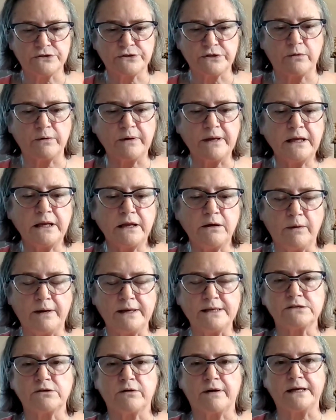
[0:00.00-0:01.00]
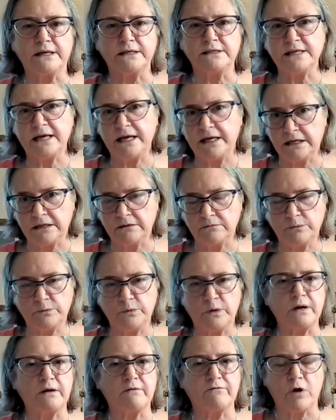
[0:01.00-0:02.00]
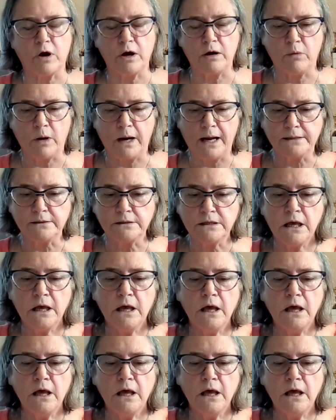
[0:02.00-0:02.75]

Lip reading: So anyway, so I can take it whenever I want.